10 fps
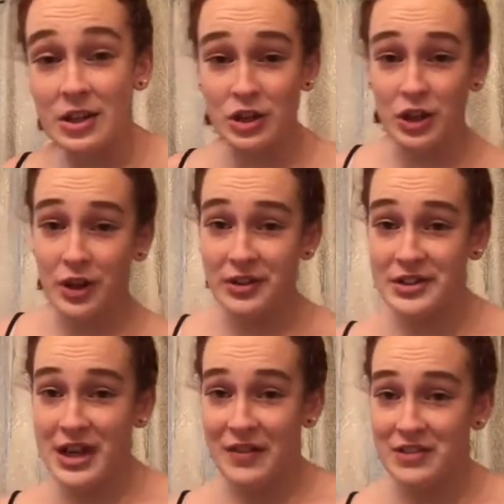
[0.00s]
Chaw the
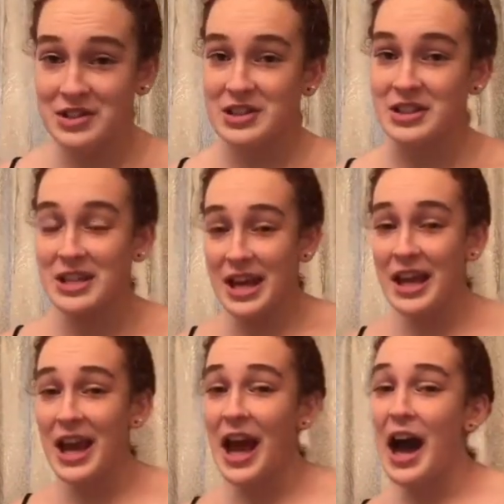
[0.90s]
Savage, and today
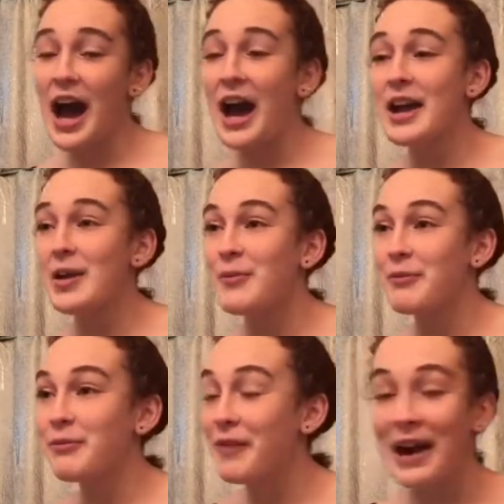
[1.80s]
I am
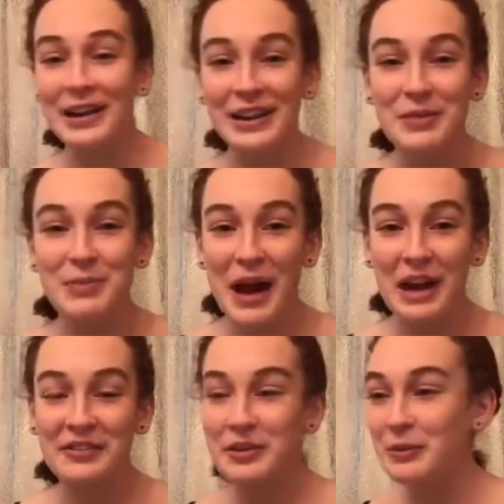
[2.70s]
finally
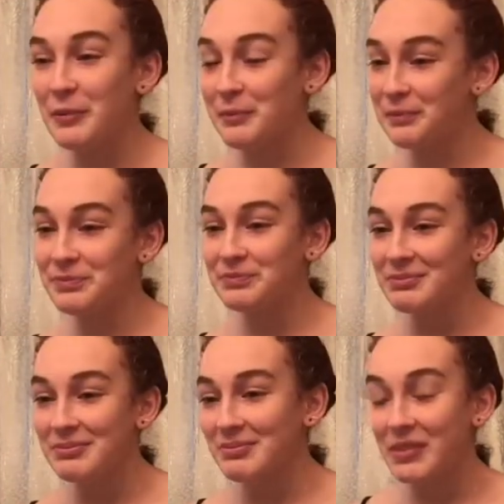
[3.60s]
back from a
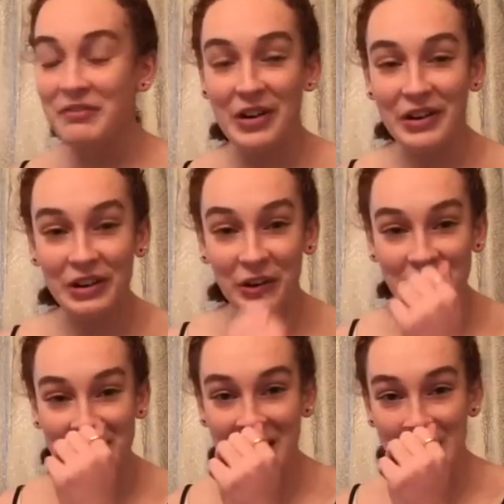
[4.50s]
very long
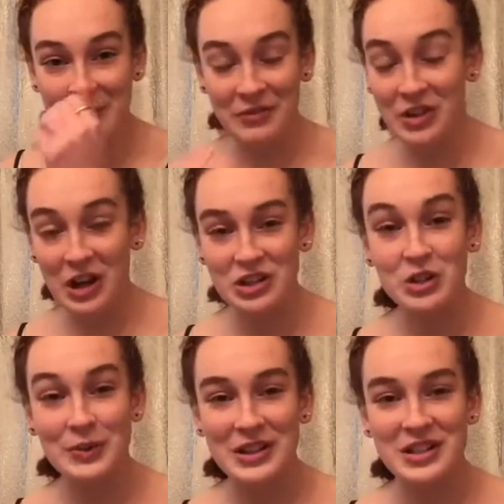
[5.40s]
time of not
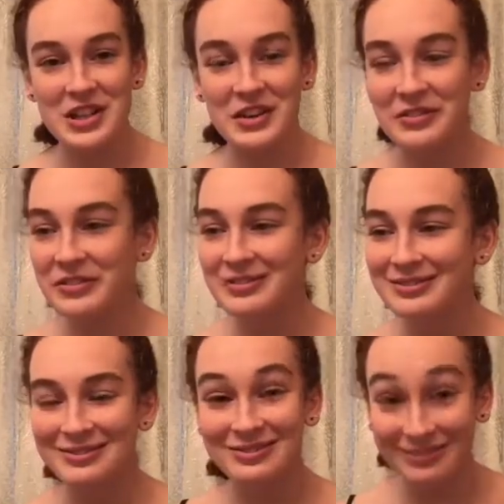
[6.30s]
doing stuff.
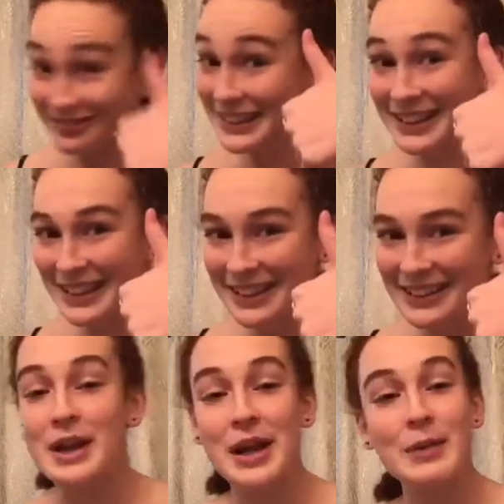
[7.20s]

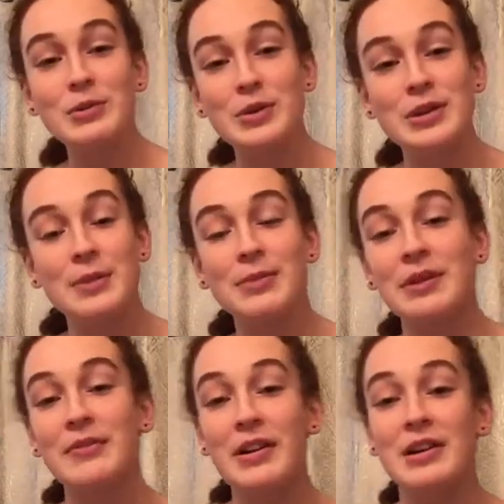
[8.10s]
Today I'm doing
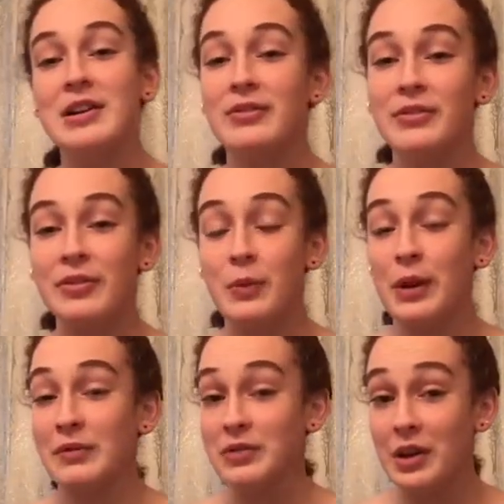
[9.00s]
something very different from what
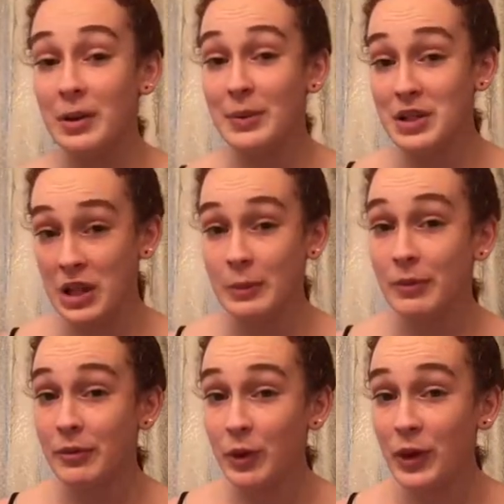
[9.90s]
I've done on my channel
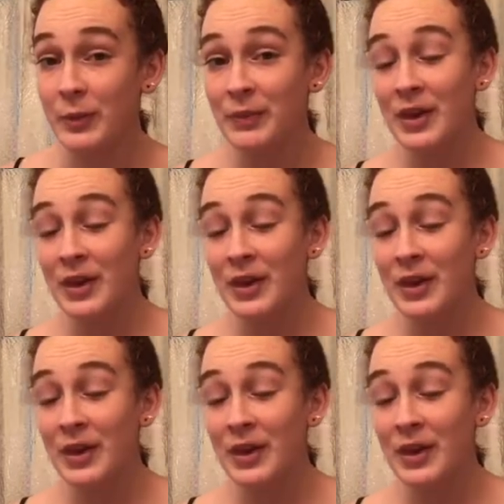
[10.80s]
before.